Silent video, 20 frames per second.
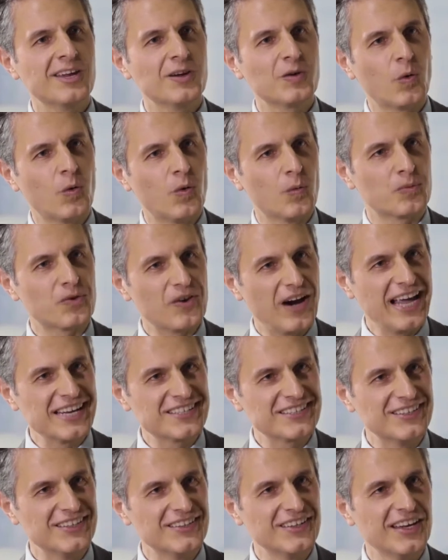
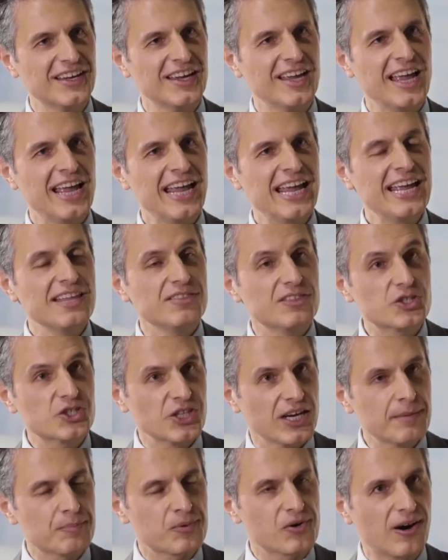incorporated in the
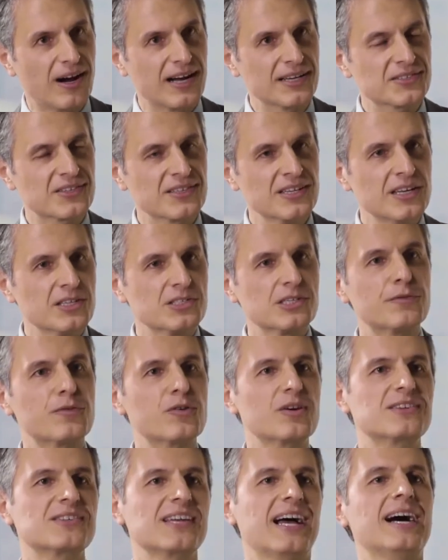share price? So
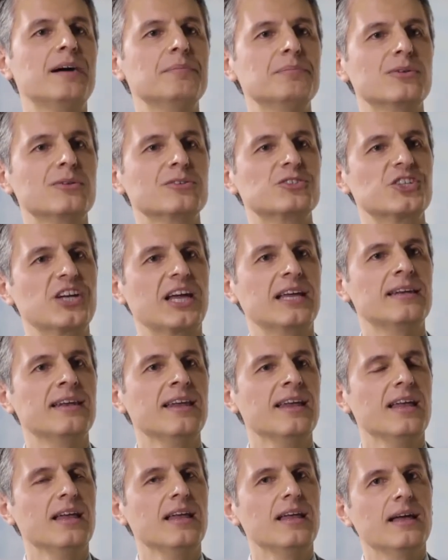for example,
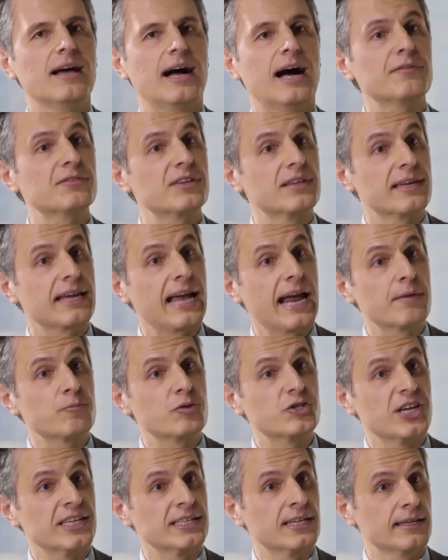Jen, after the
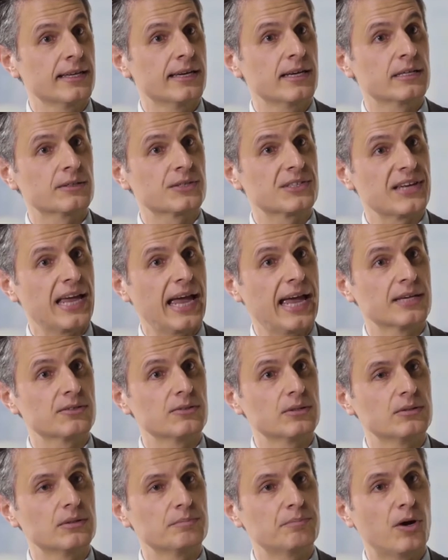Cambridge Analytica
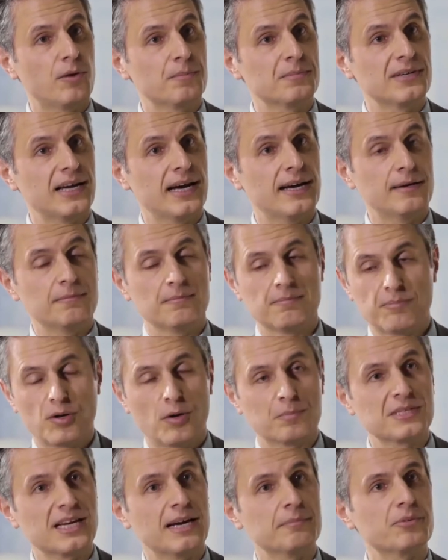scandal popped
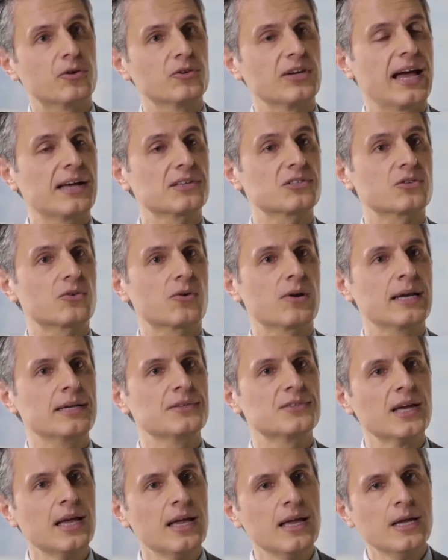up on our
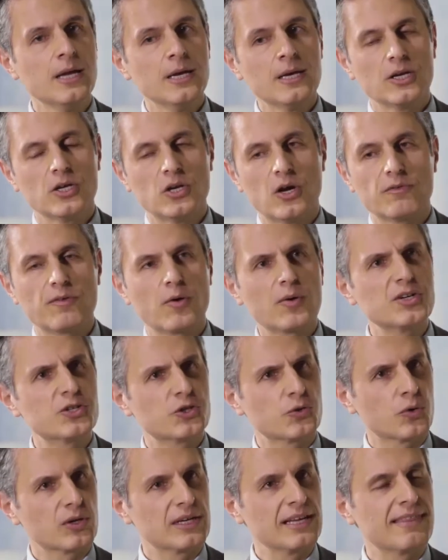screens, you know, very
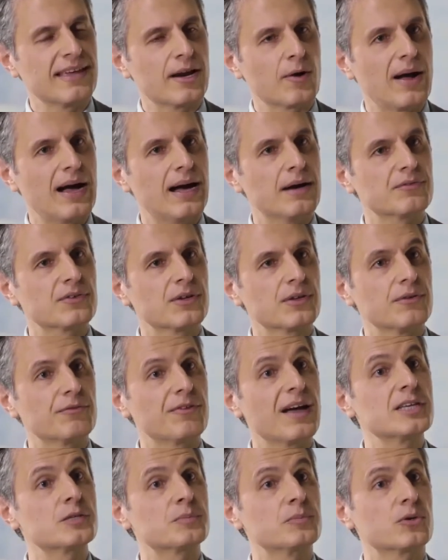shortly thereafter, the
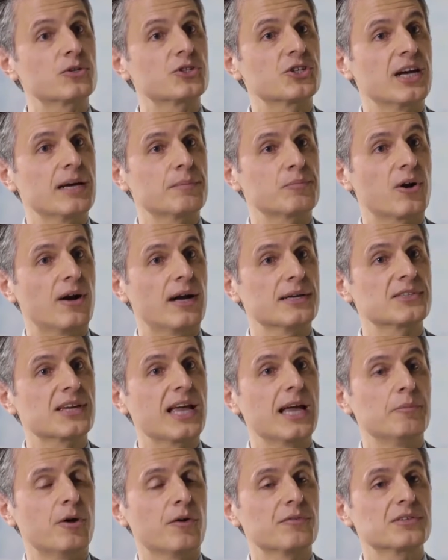Facebook share price
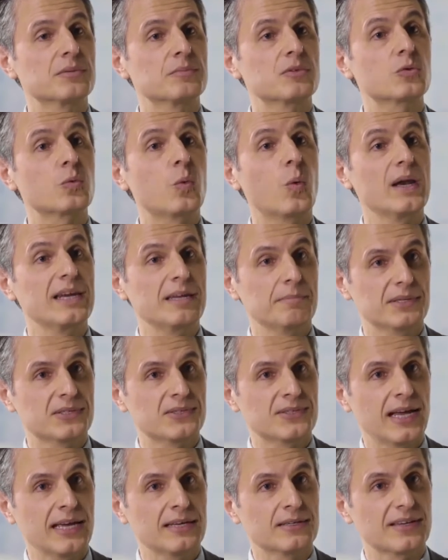came off some
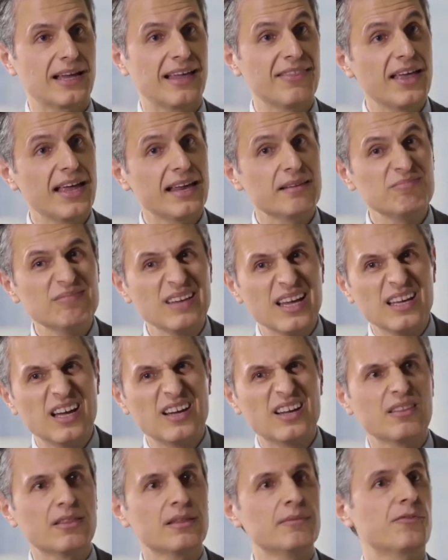20%. And then
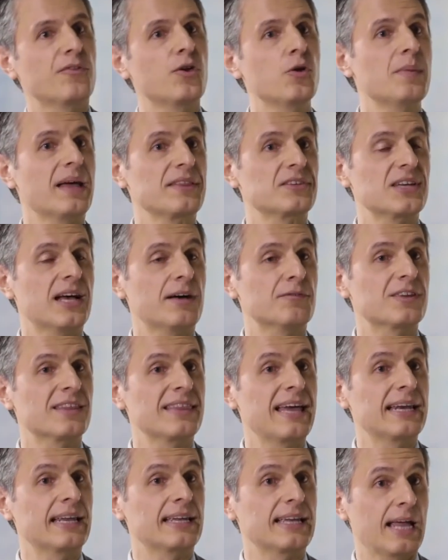a few months after
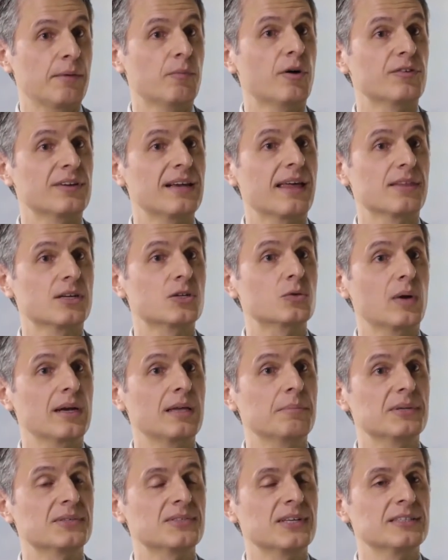that, it came off another
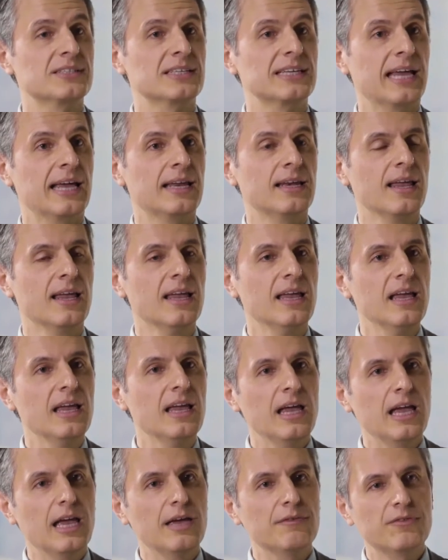20% again.
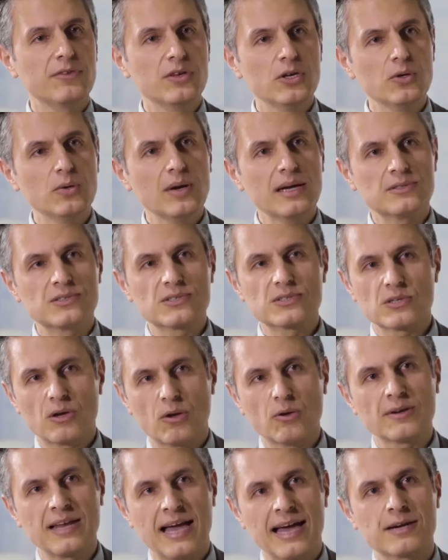If you had
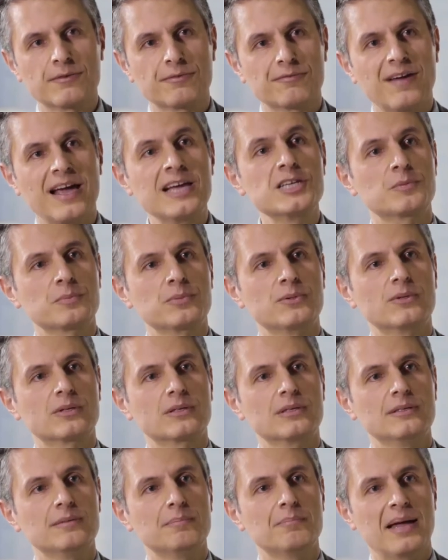sold out of
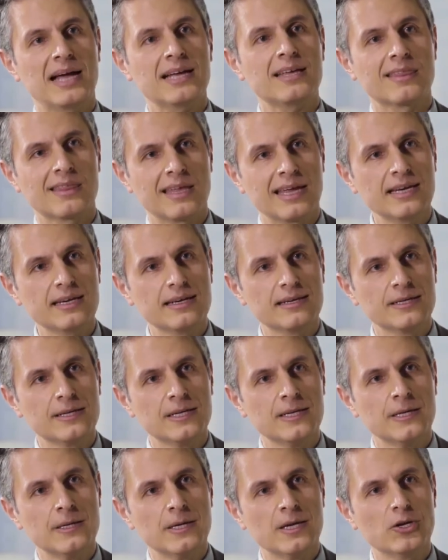Facebook back then,
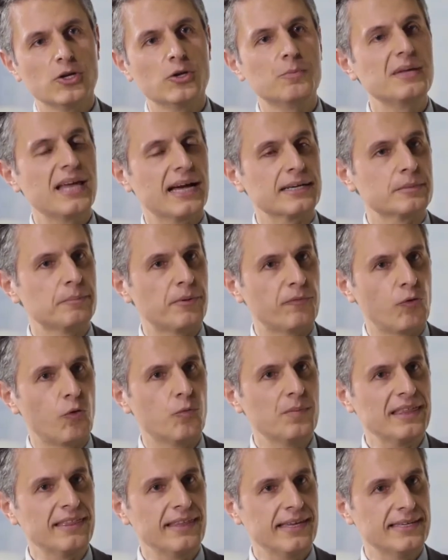you'd be
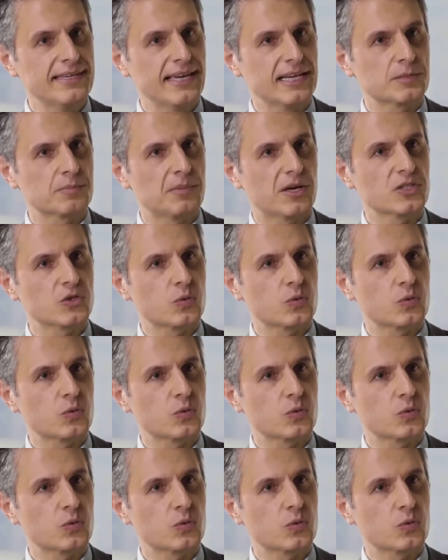underperforming the index by